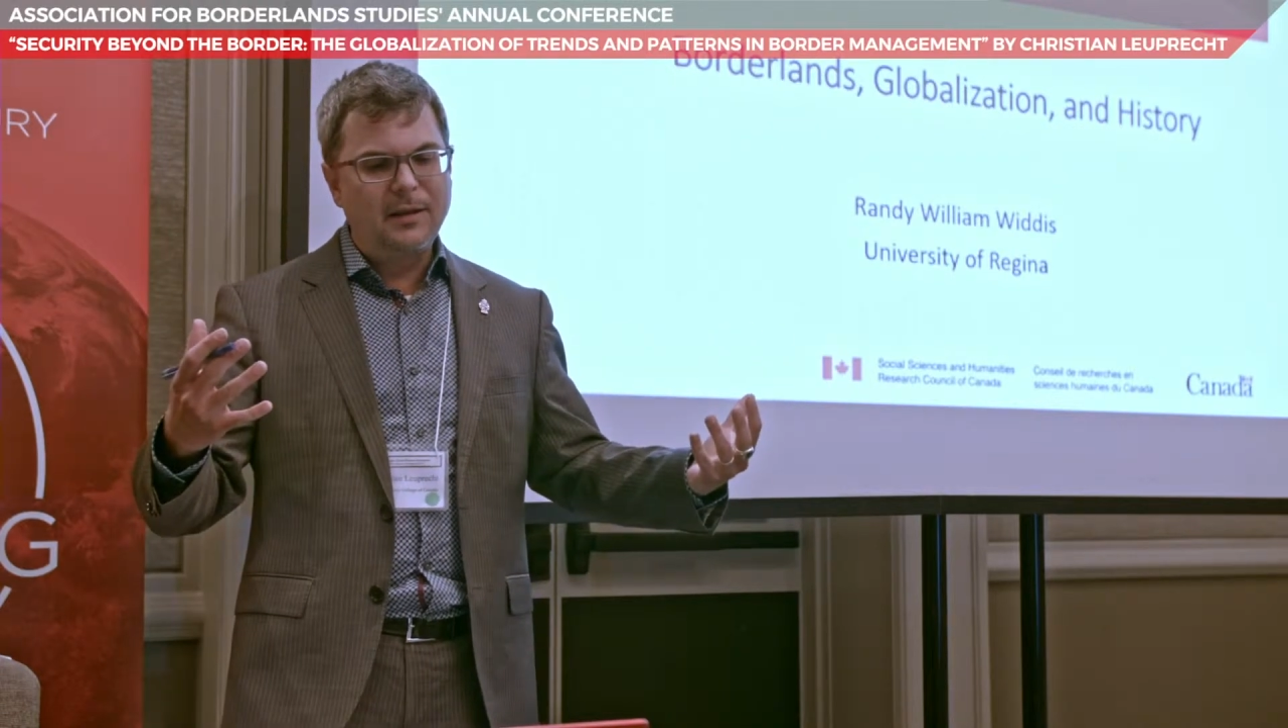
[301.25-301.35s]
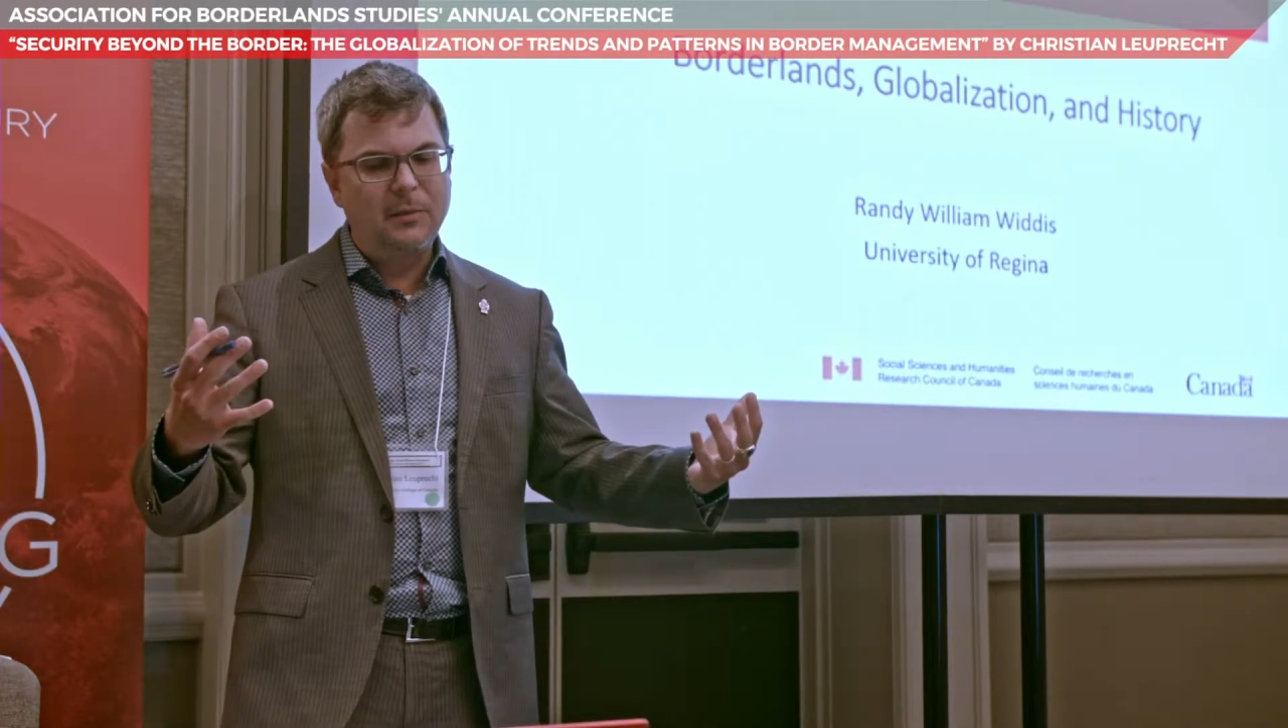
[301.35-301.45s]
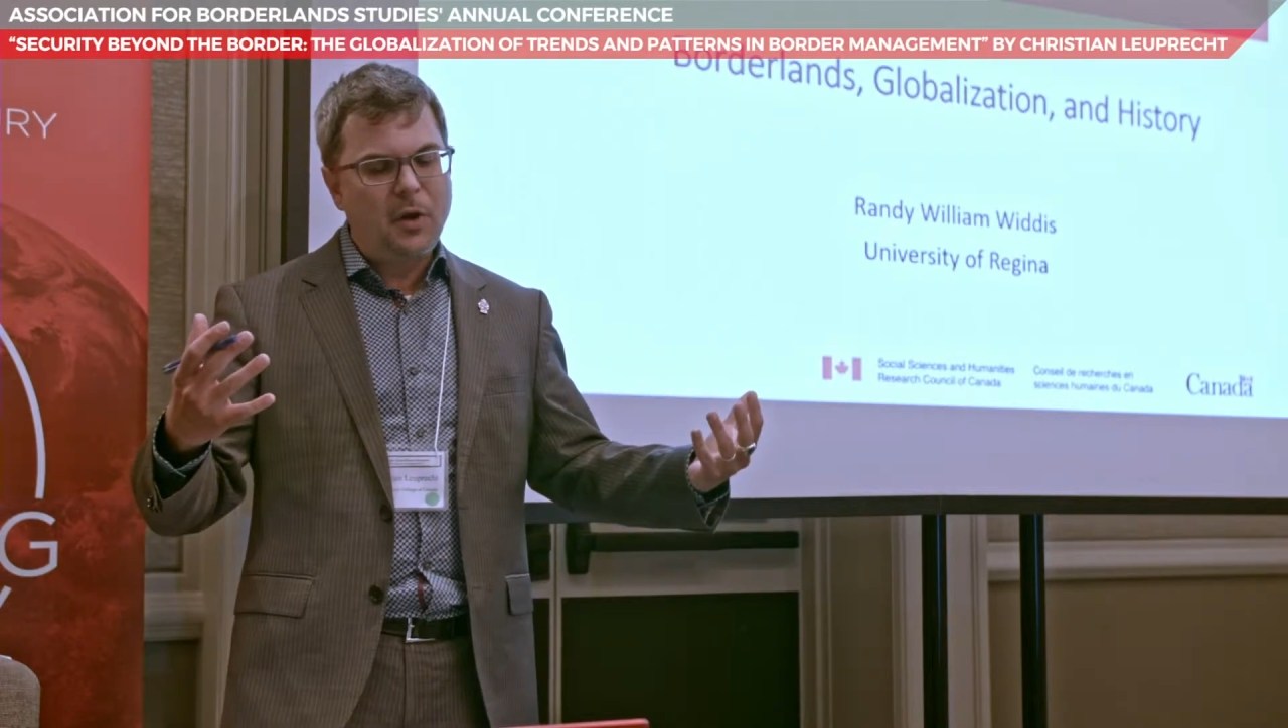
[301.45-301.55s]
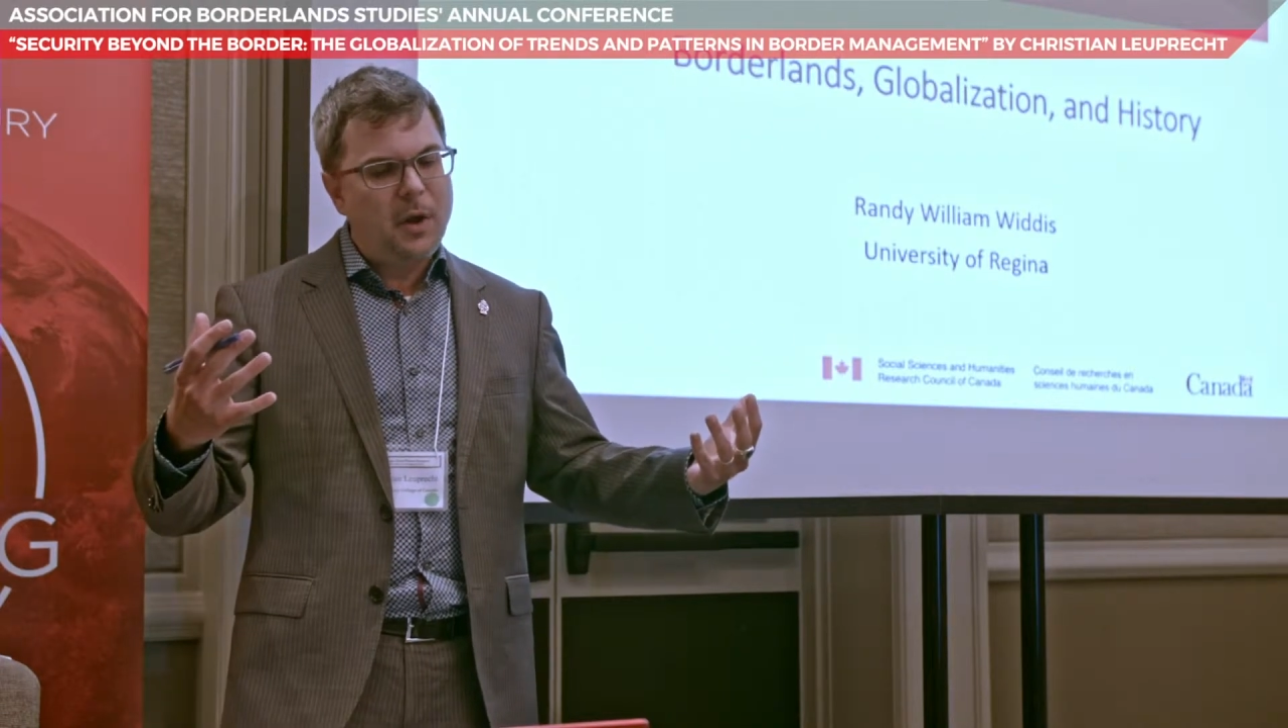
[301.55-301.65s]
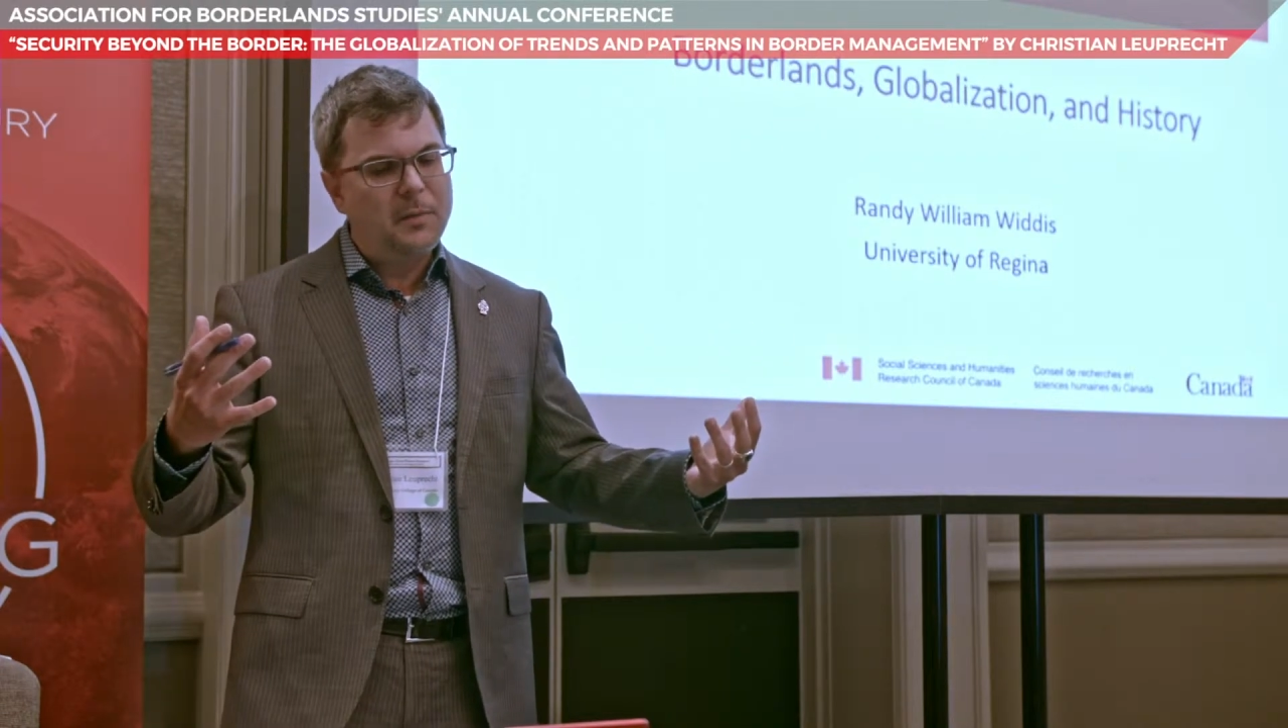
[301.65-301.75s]
the
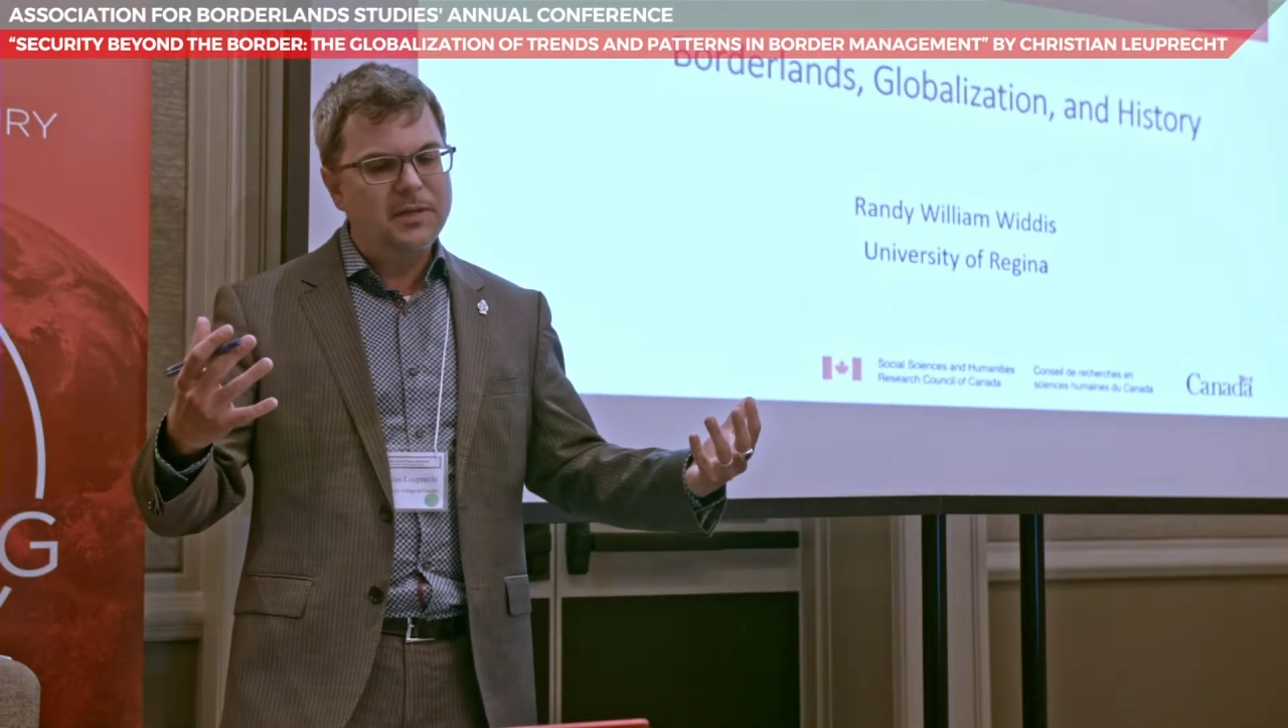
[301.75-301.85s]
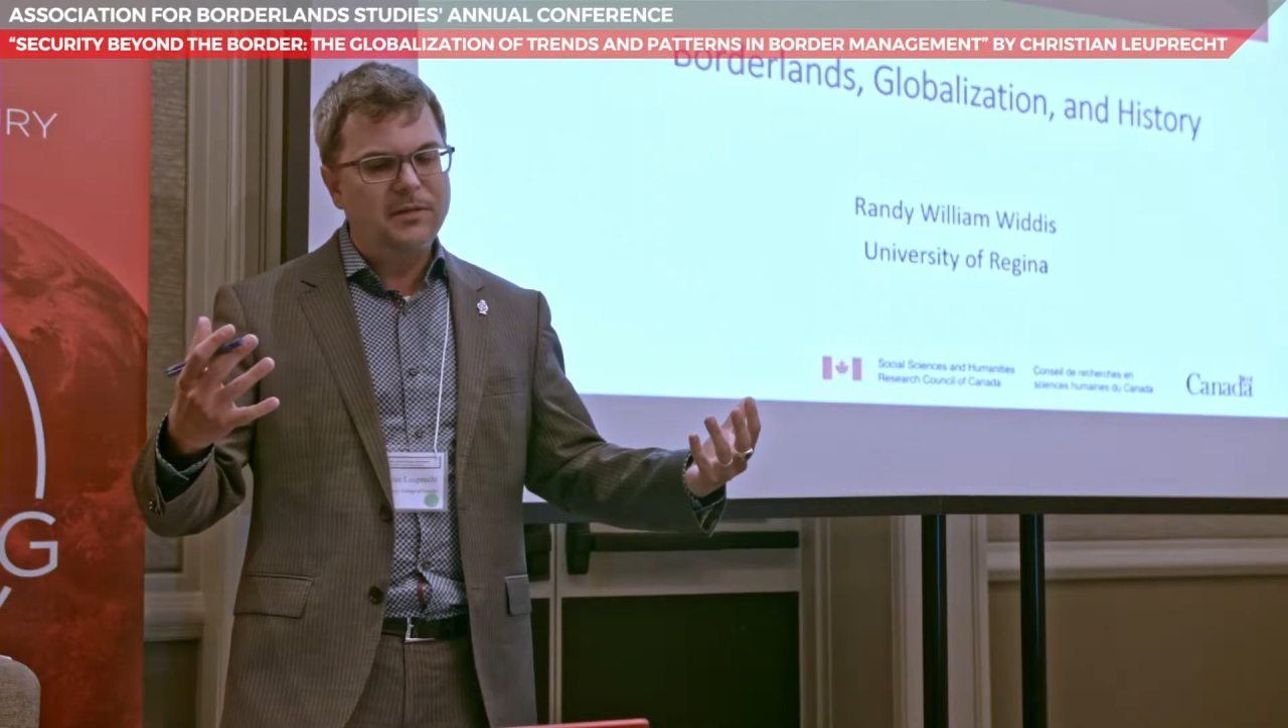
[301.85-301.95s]
problem is,